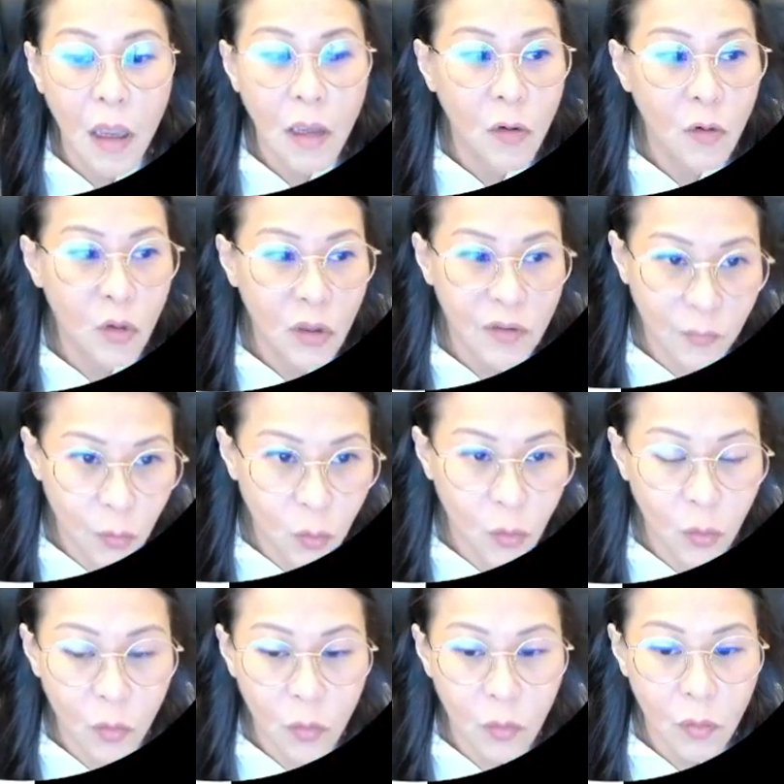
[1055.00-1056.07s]
you just
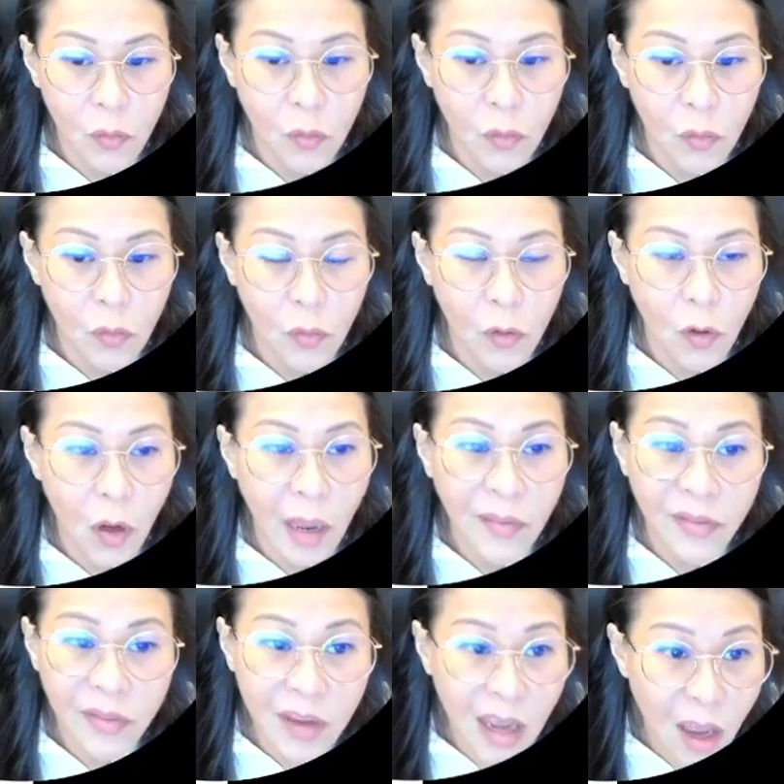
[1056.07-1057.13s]
follow or
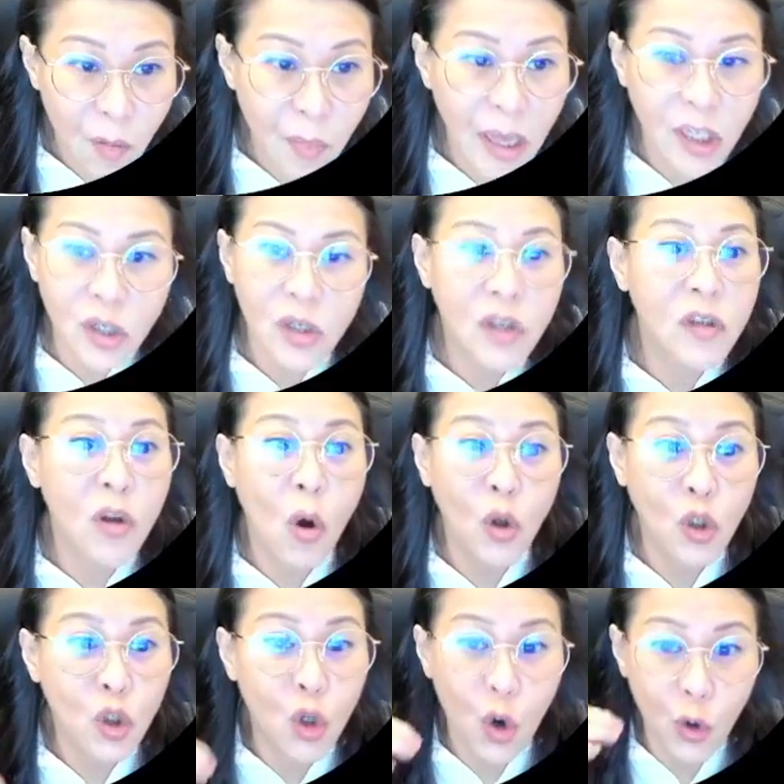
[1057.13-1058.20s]
enter how much your
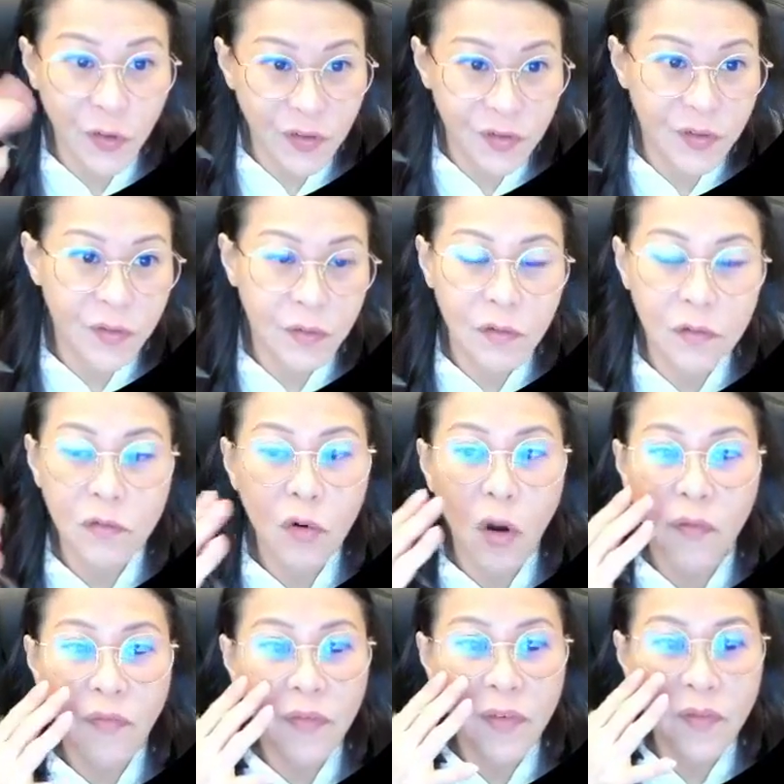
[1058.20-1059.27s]
choice you
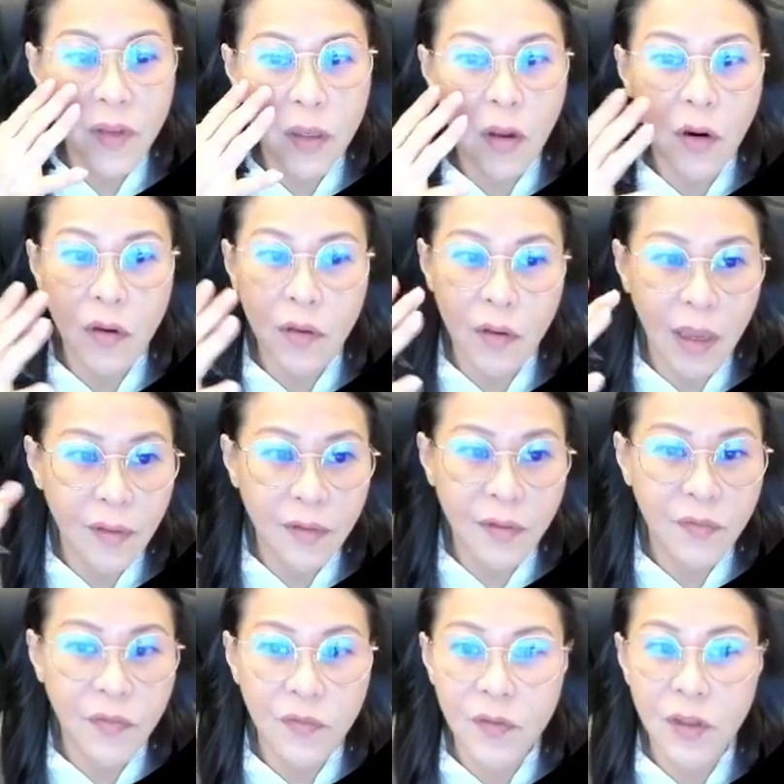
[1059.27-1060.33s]
got fifty dollar you enter
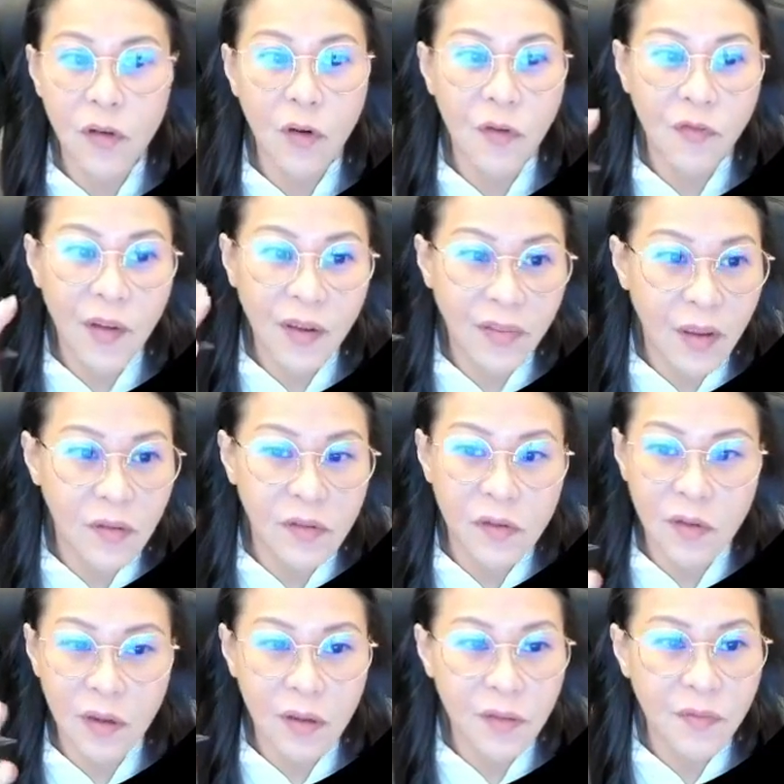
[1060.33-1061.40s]
fifty you got five thousand
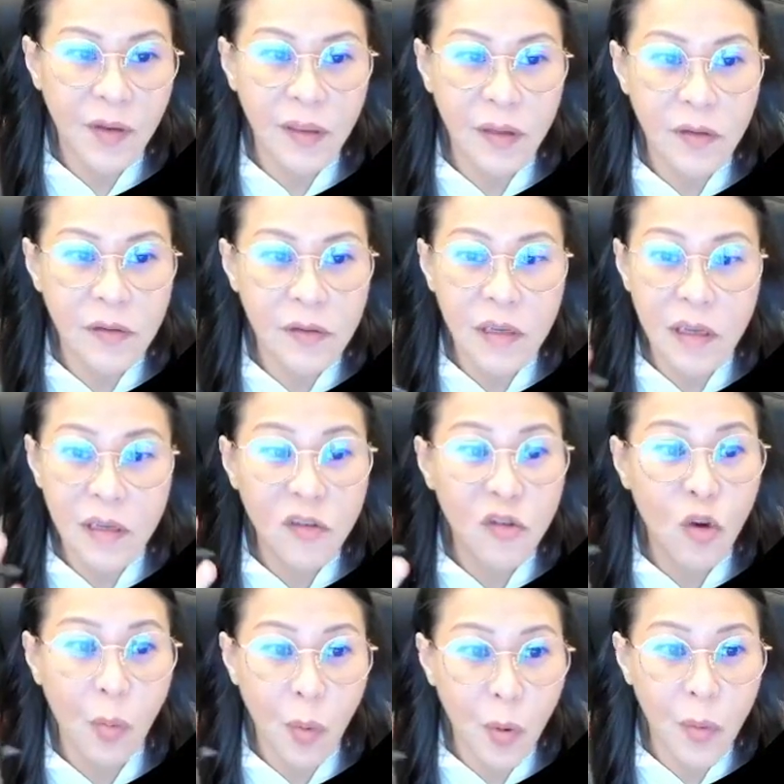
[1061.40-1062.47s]
you enter five thousand that is
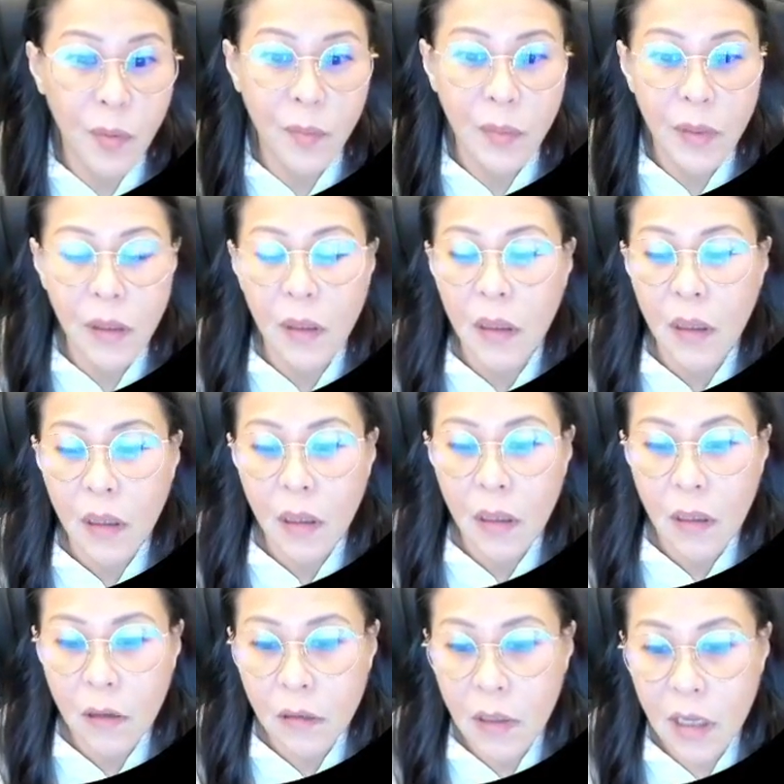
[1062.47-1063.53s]
your problem
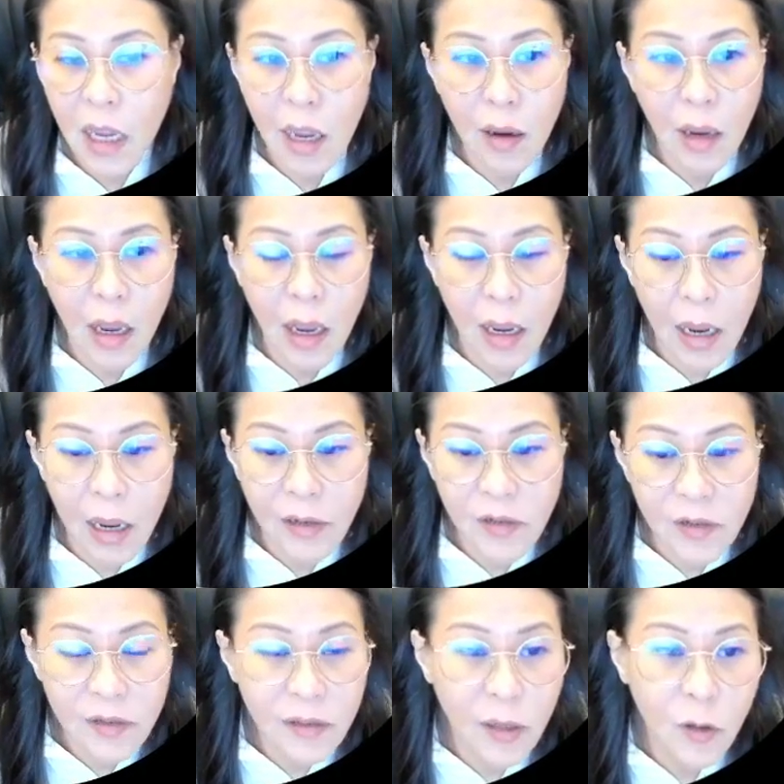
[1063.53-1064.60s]
okay I, I I
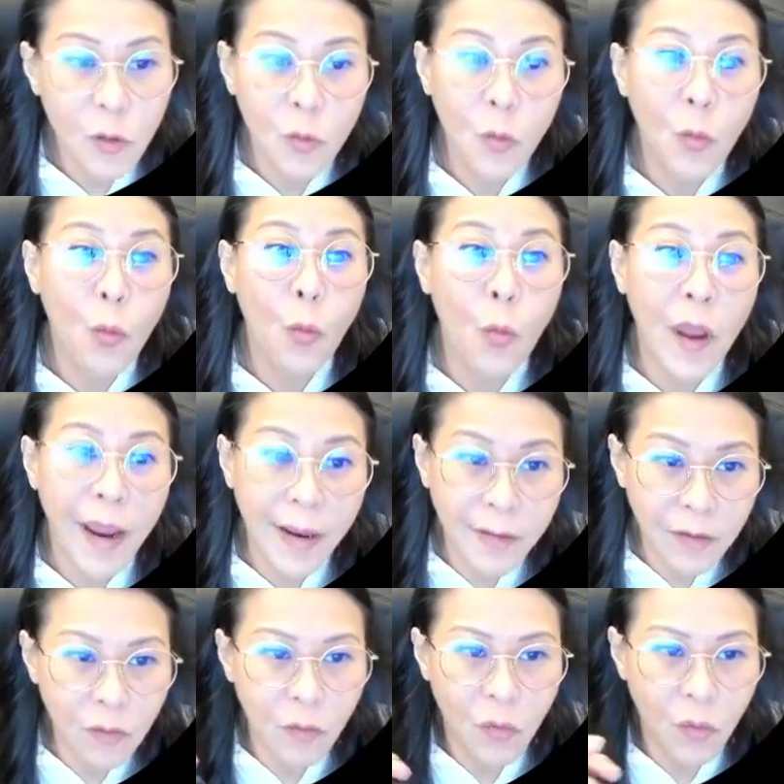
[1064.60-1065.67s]
just tell you when
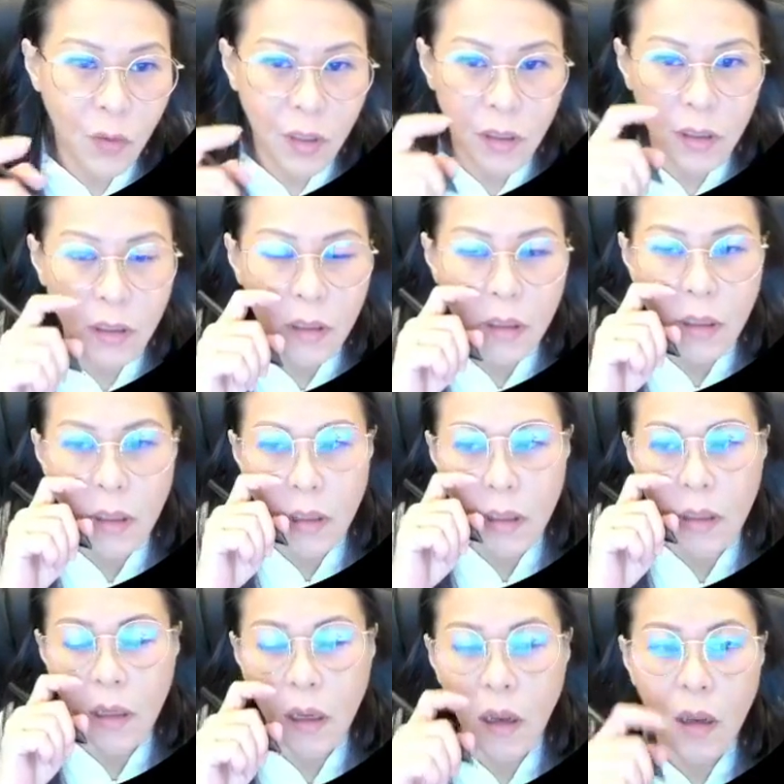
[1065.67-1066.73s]
to go in
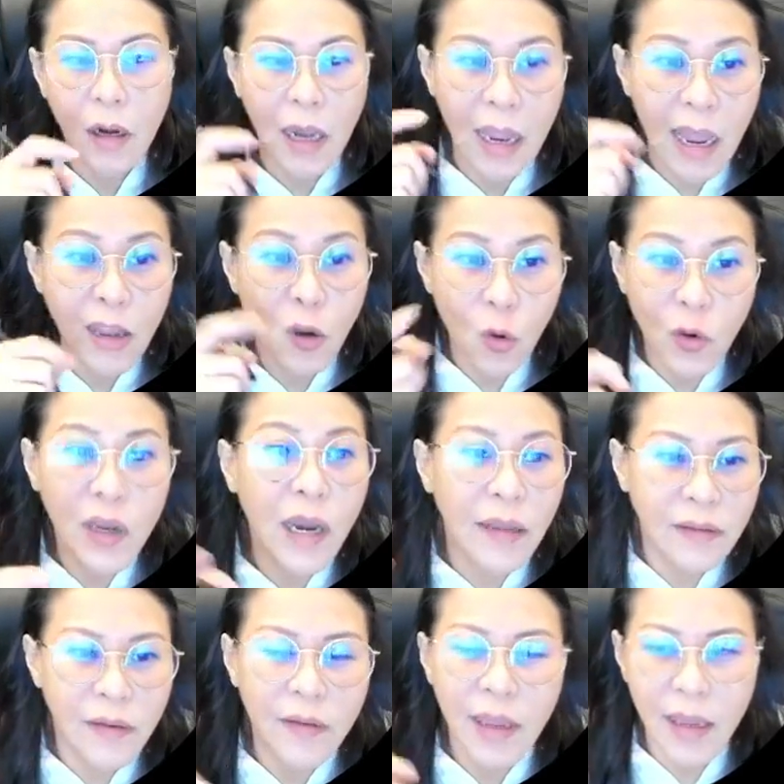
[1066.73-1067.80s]
uh, like I go in I
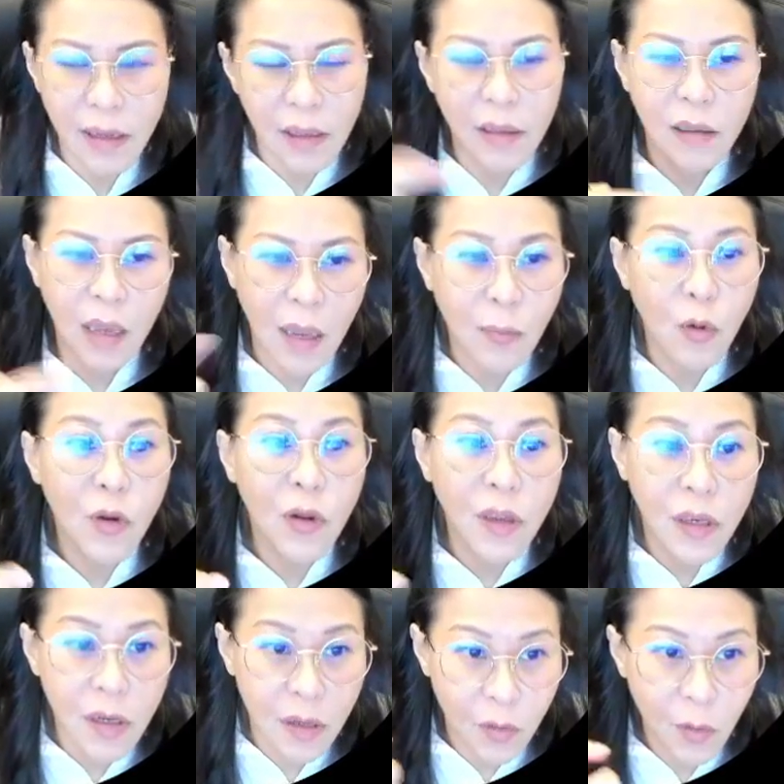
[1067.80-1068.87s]
tell you hey I'm going in
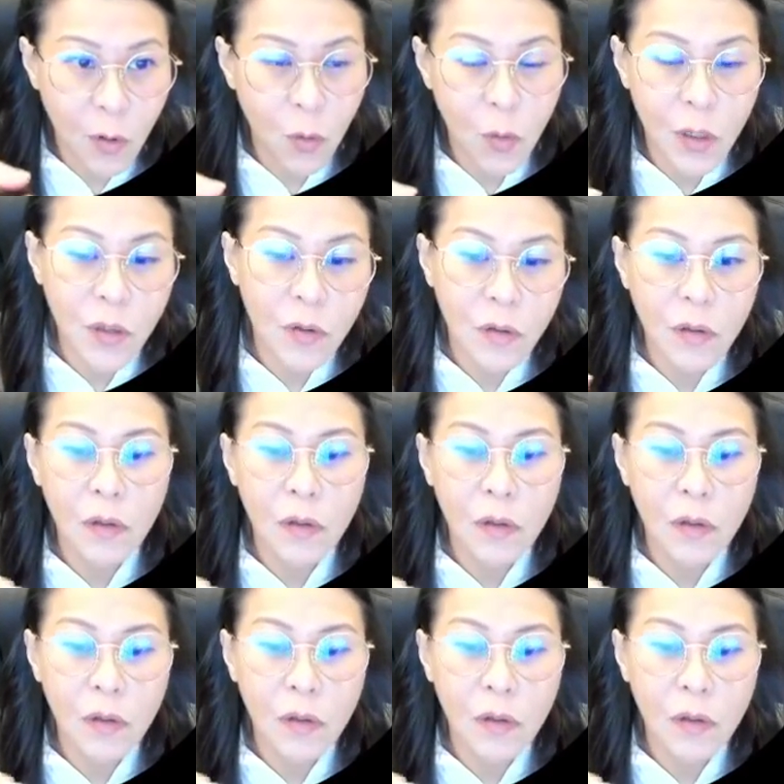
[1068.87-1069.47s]
Then eh, you want go in